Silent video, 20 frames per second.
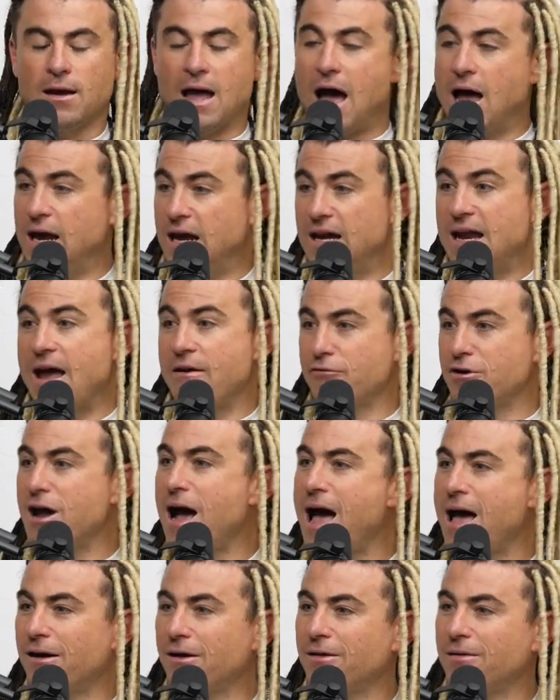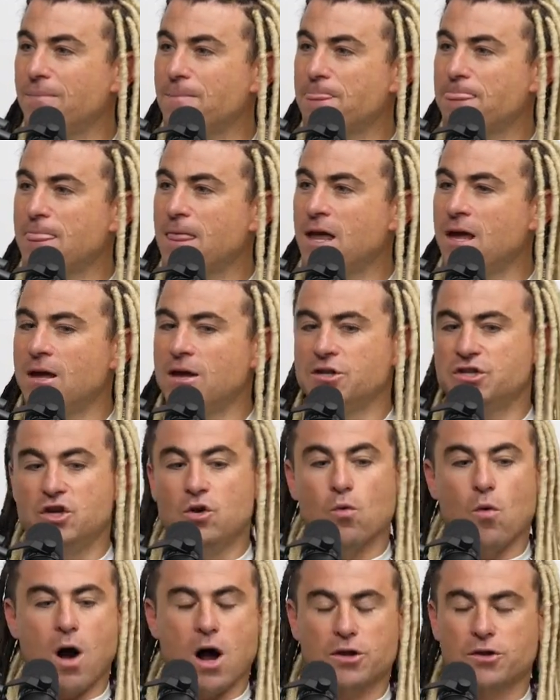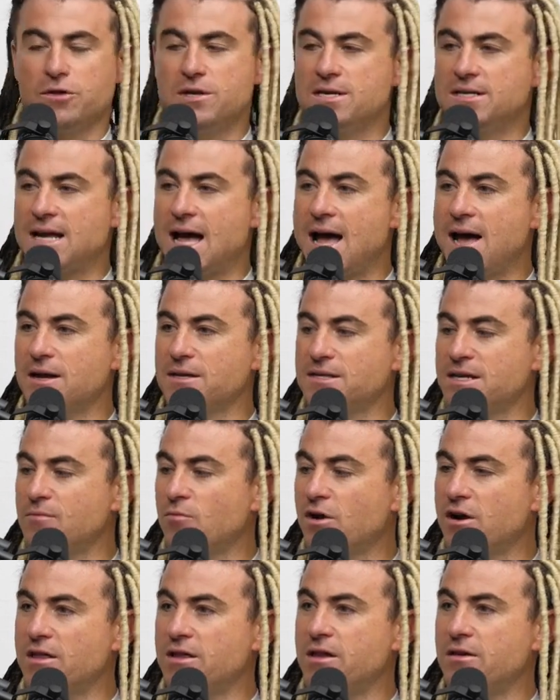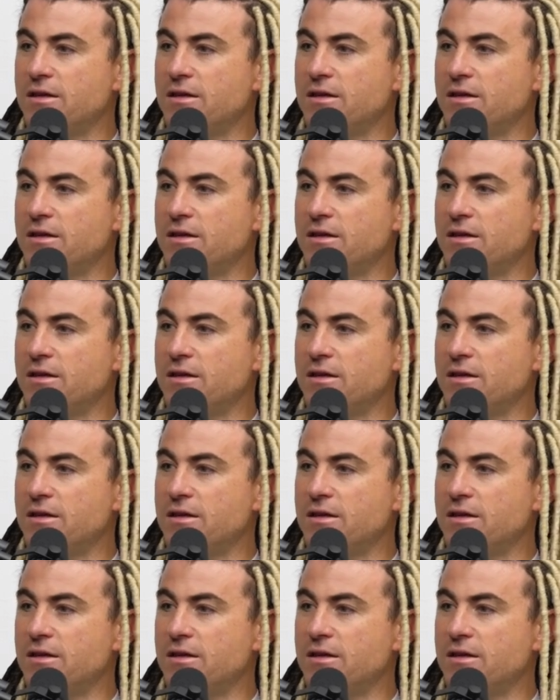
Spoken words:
in every aisle. So you walk through these aisles and what do?